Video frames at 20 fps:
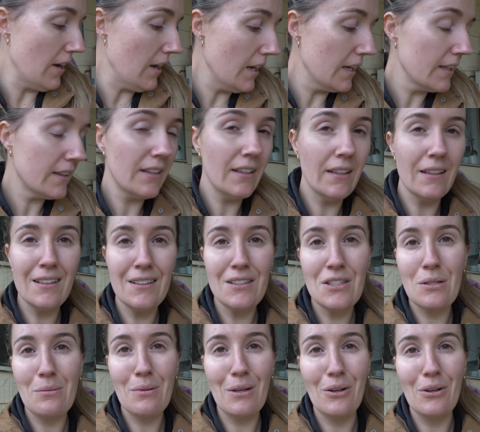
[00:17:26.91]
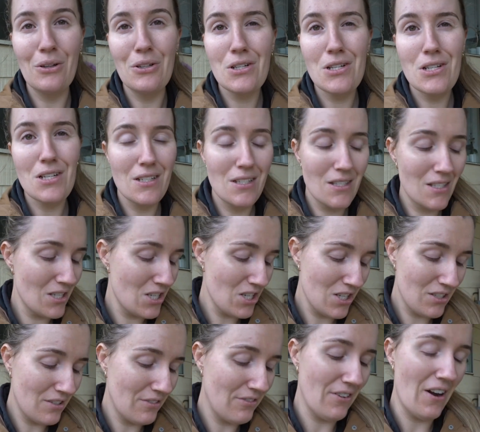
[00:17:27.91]
I think, to be honest,
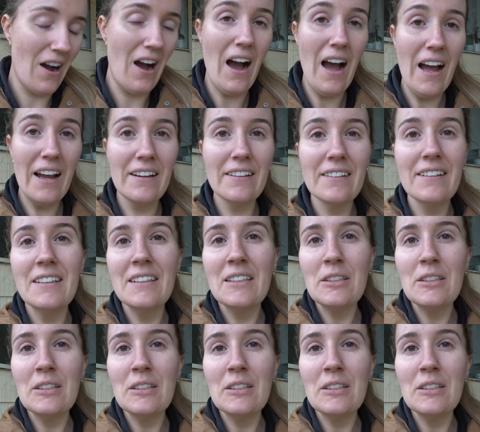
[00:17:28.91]
she's fine.